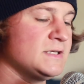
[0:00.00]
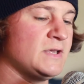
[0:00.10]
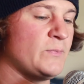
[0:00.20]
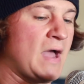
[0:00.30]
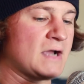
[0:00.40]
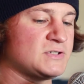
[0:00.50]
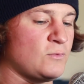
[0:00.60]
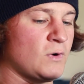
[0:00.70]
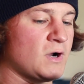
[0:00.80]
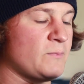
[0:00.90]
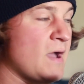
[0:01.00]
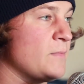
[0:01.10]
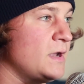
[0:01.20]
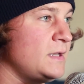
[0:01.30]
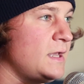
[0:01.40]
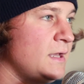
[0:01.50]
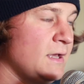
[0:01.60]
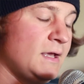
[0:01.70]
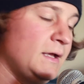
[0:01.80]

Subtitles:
to get back to work by Monday,